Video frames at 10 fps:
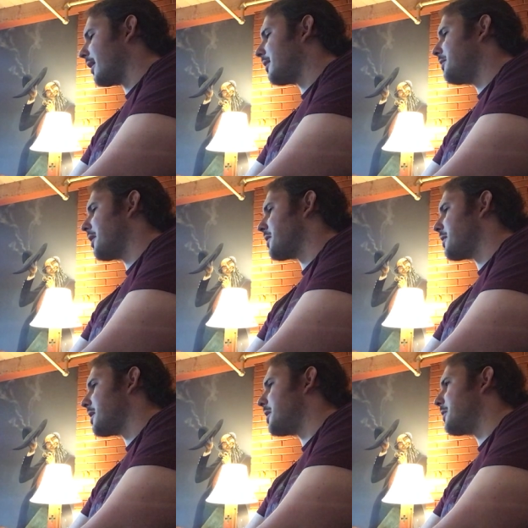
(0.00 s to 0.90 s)
like
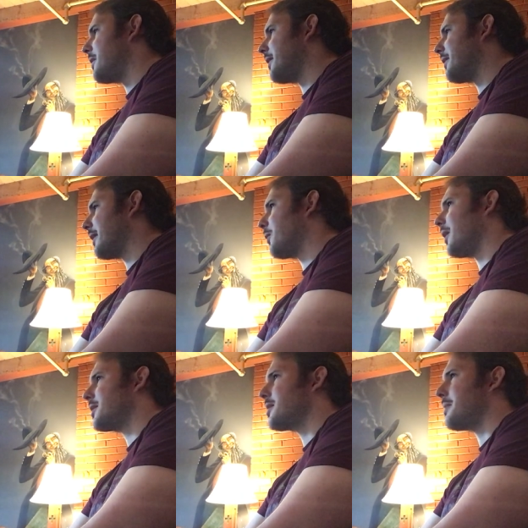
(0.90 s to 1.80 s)
nuzzles you and like
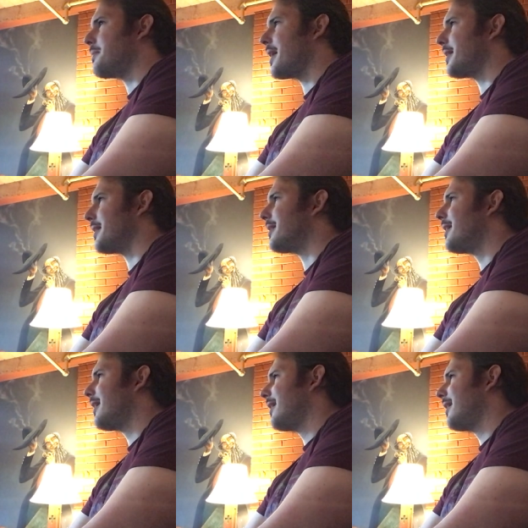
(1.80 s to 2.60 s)
wants to be petted